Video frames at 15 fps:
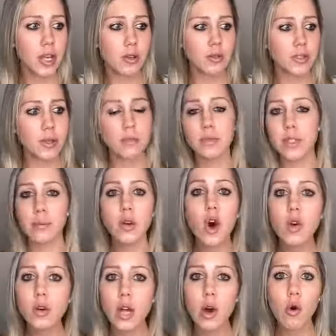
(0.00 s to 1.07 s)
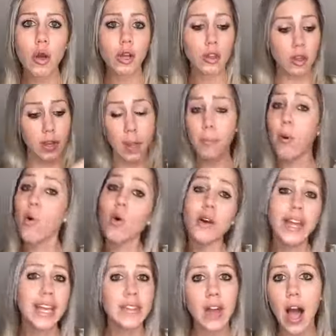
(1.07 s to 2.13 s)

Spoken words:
some coconut oil or like pouring in the